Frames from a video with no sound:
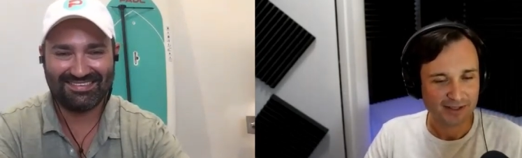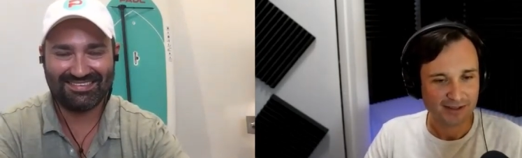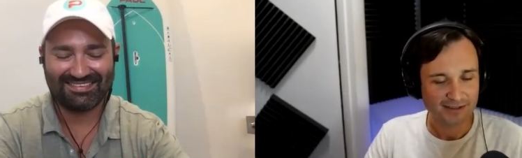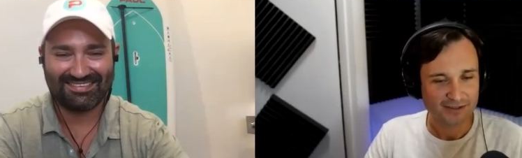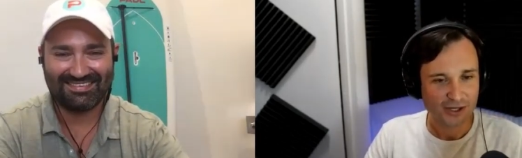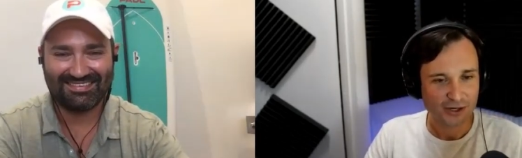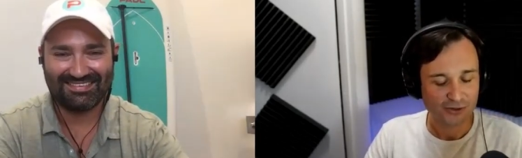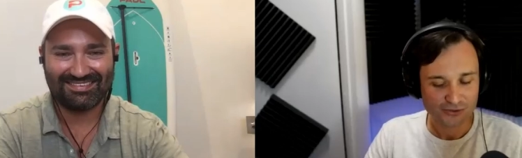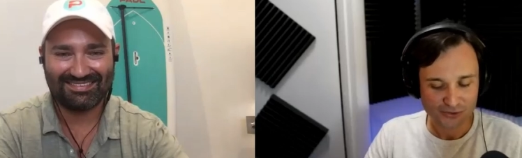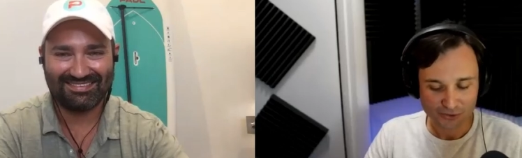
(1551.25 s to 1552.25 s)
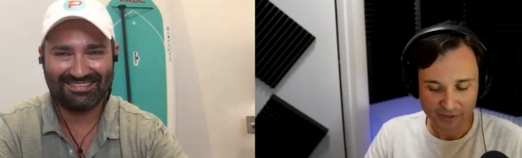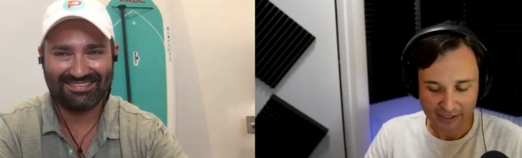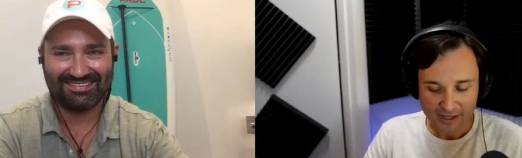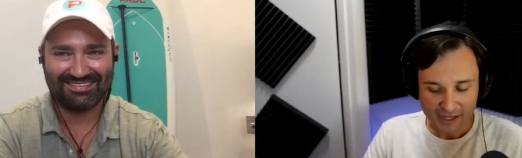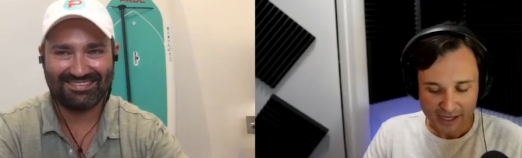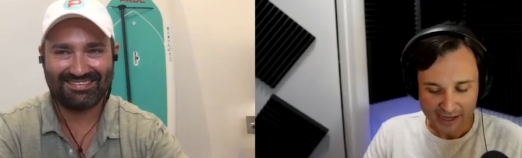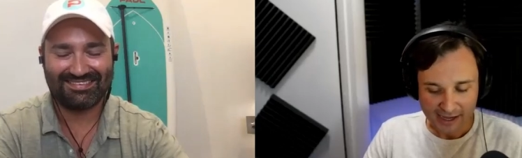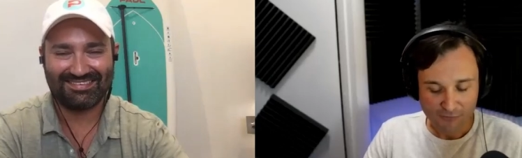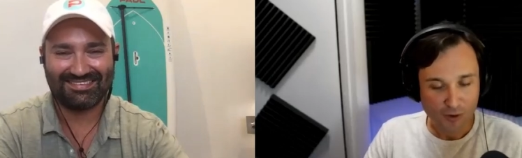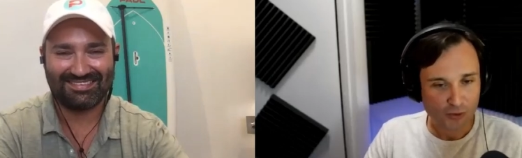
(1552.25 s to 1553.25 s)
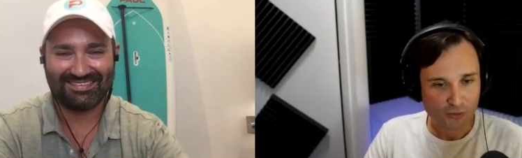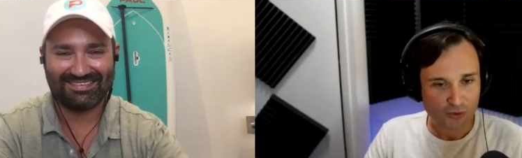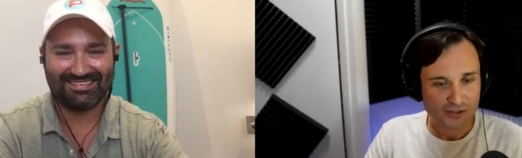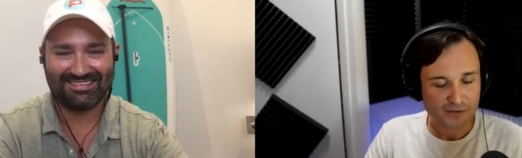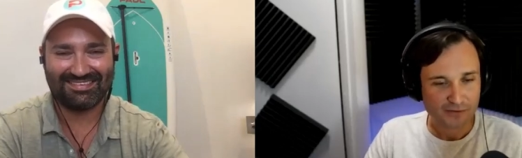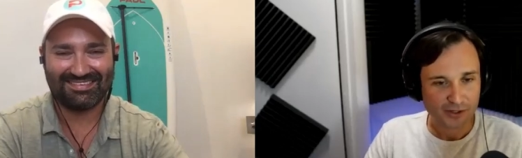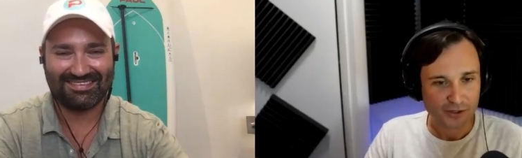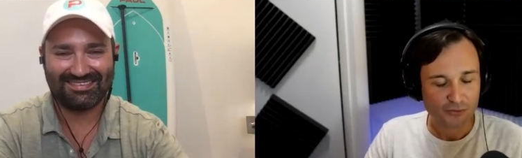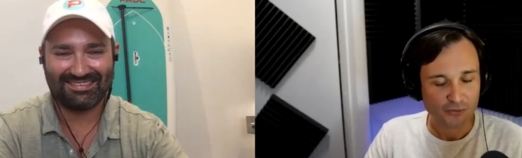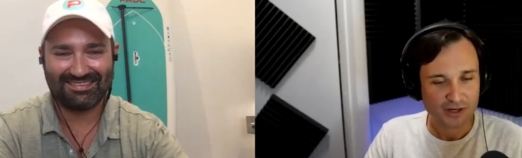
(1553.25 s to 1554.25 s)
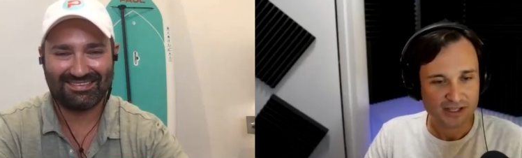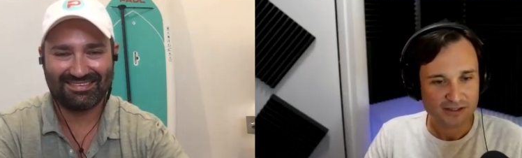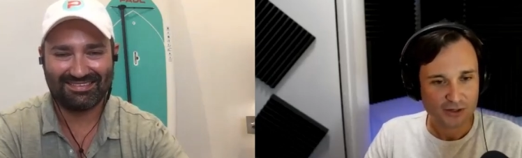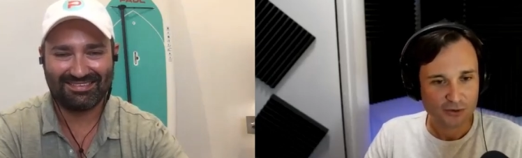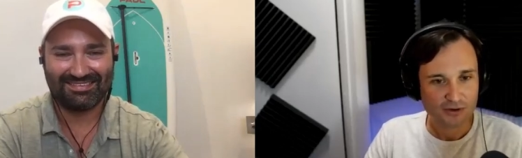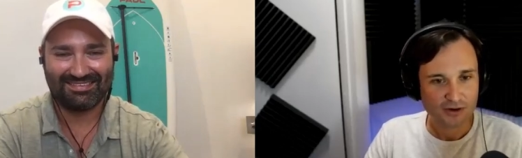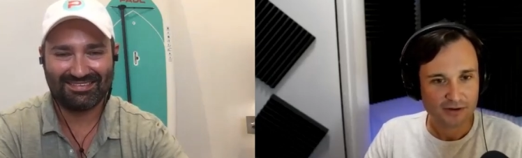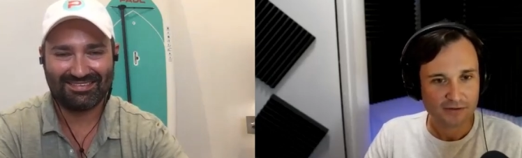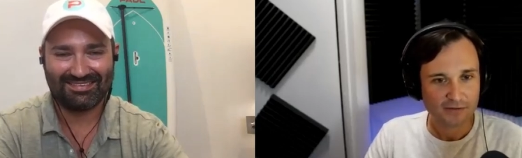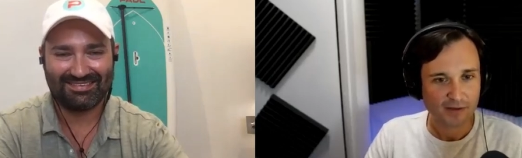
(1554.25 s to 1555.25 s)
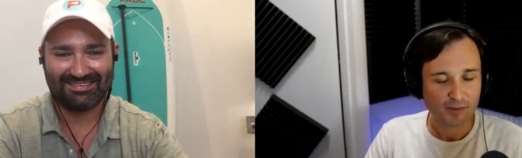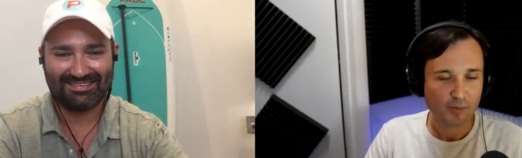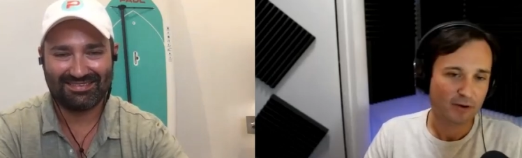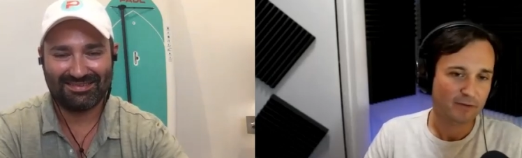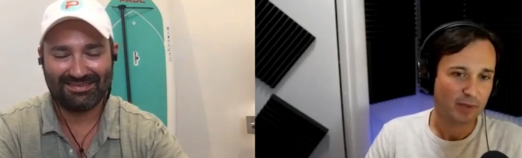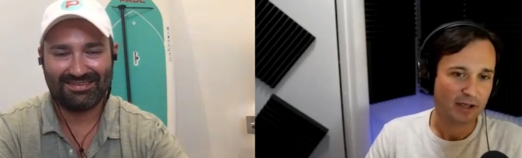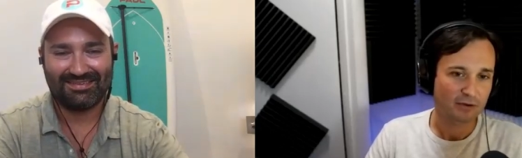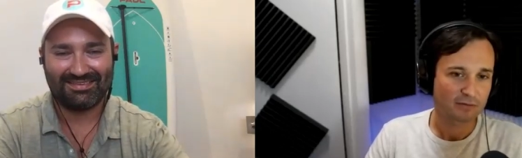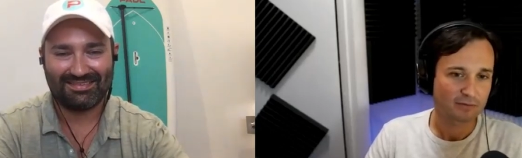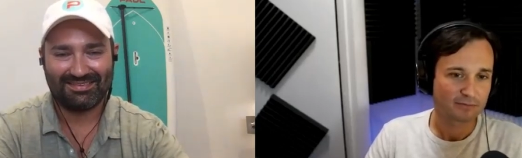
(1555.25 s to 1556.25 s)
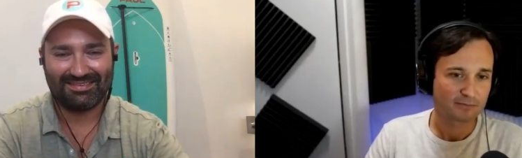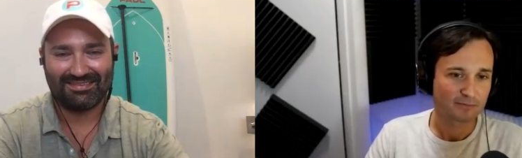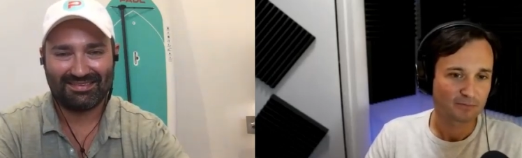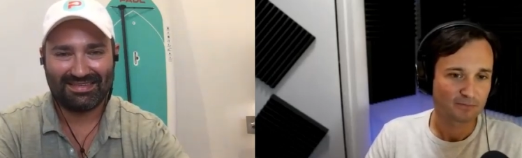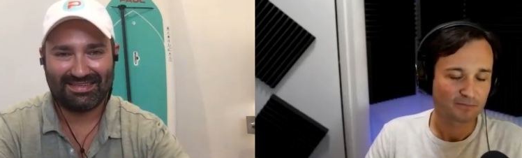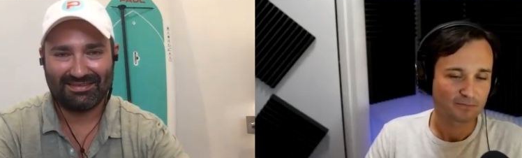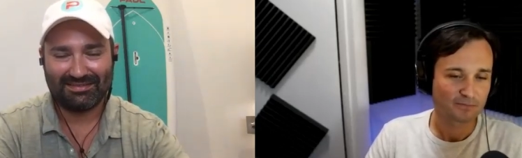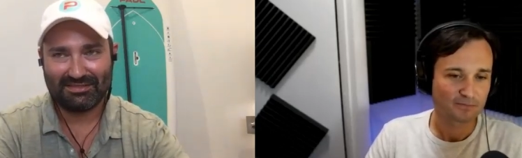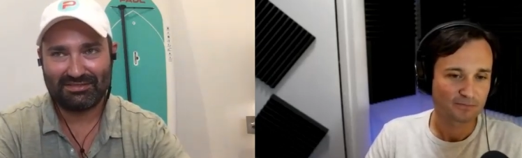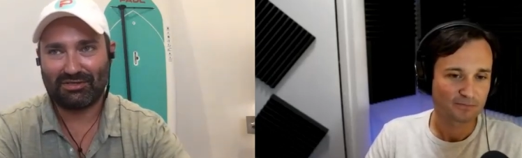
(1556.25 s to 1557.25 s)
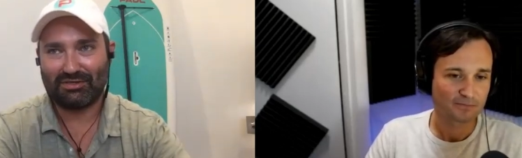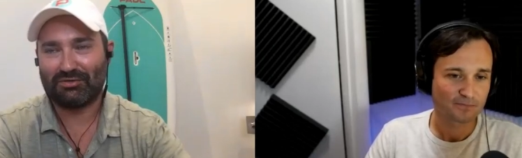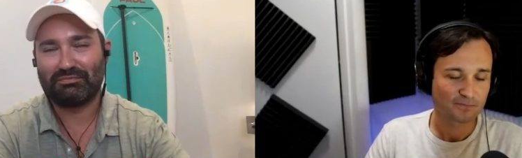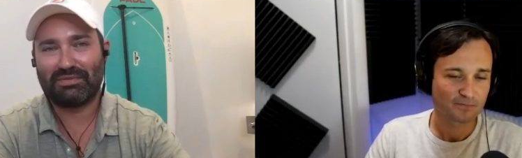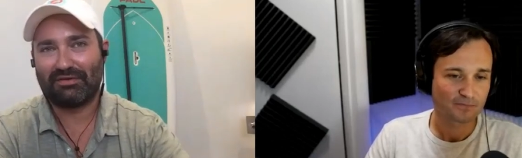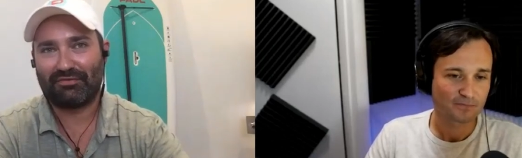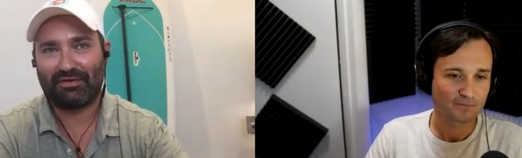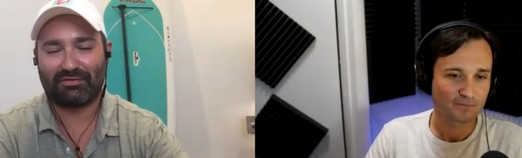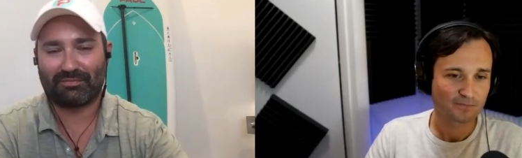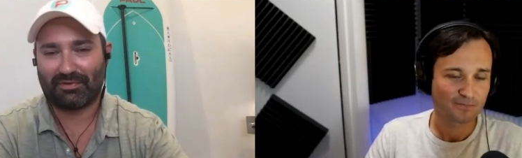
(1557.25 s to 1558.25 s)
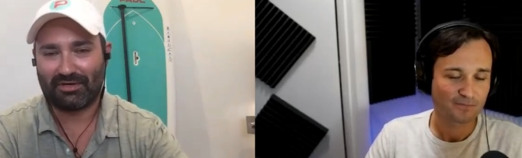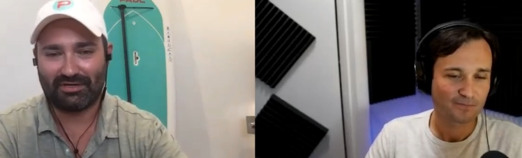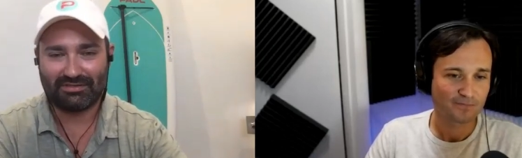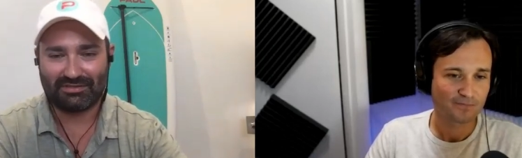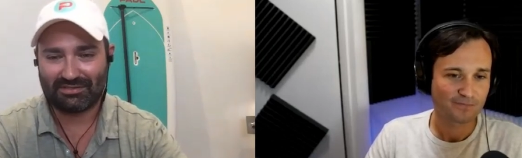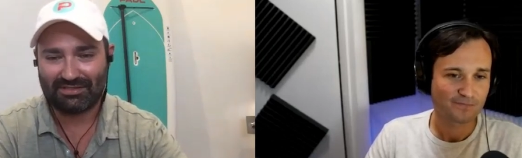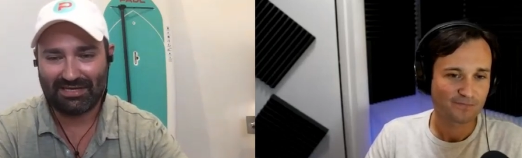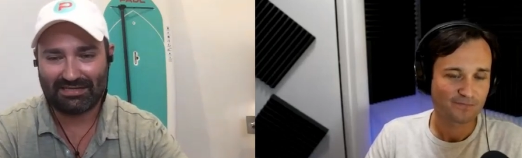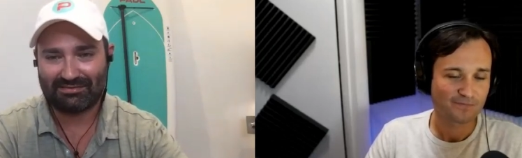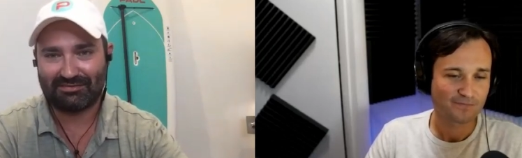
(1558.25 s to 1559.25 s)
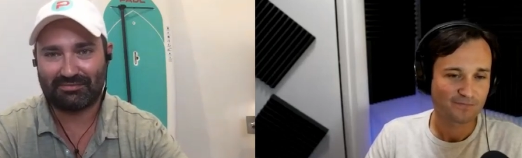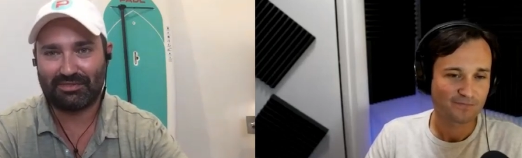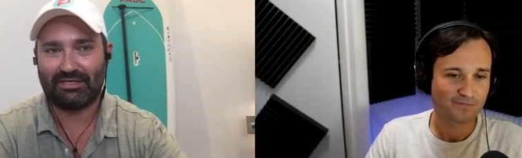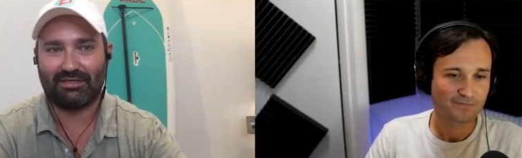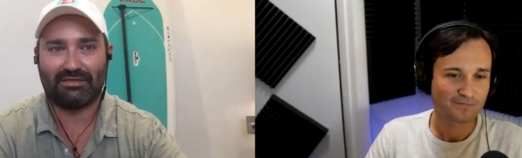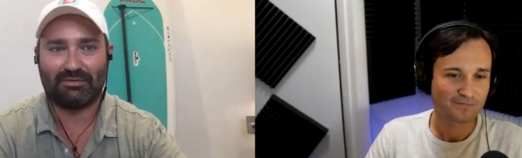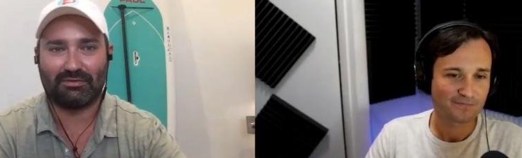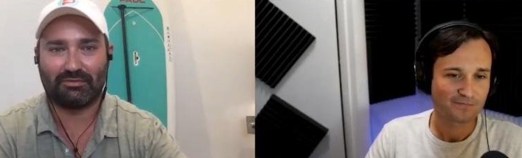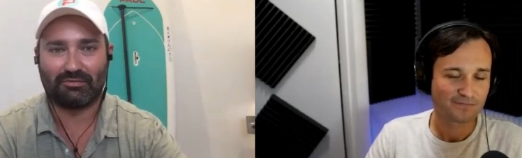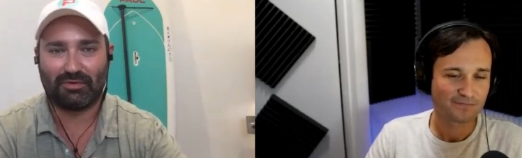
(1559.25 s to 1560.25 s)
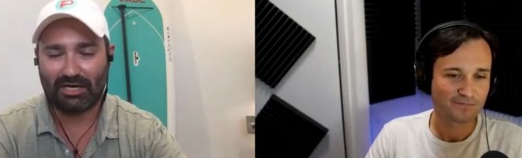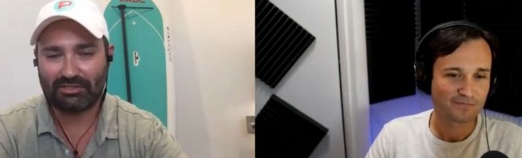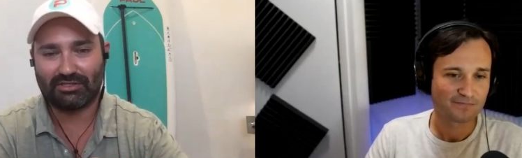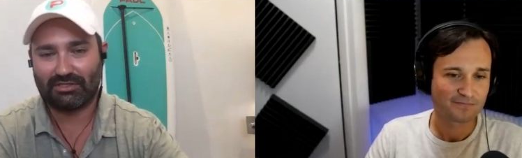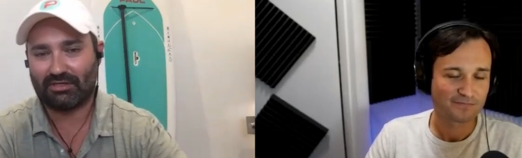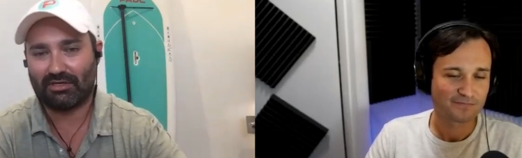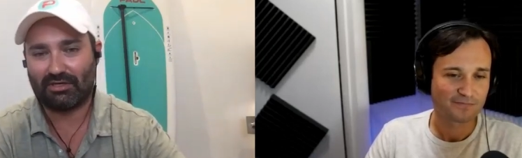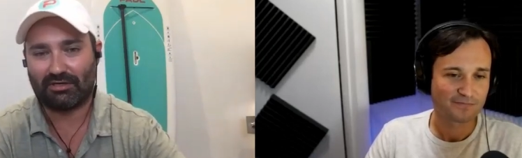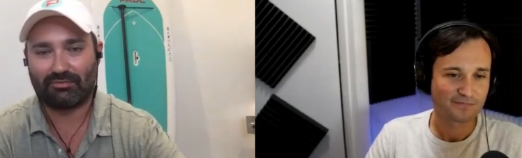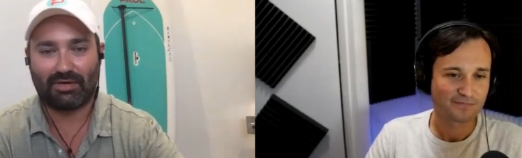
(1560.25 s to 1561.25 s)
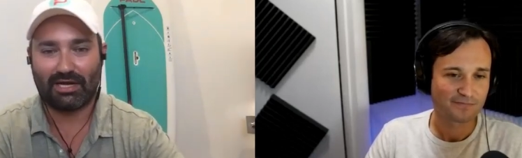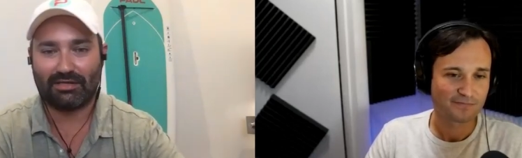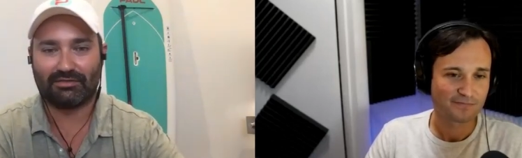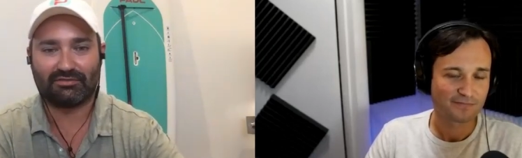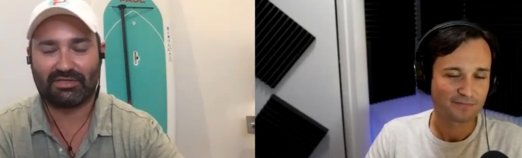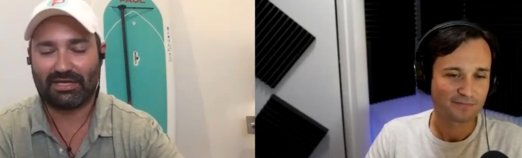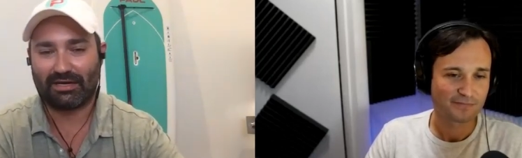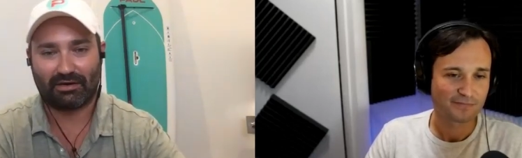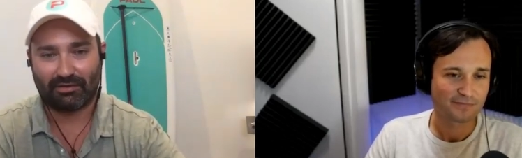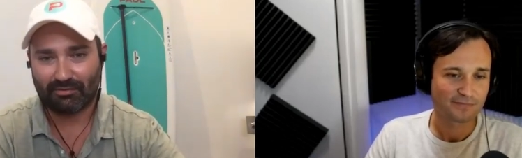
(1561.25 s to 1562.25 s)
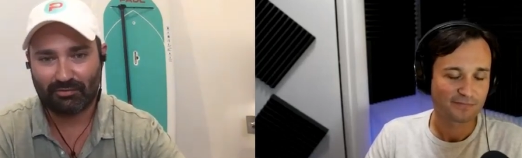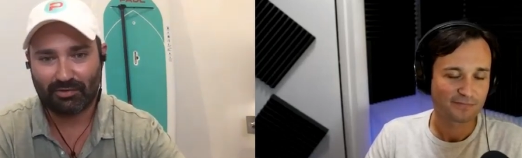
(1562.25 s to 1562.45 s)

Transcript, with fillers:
Speaker 1: and sharing your story. I have one more question for you. What is your favorite part of PADL?
Speaker 2: So my favorite part just has to be watching our riders get out on the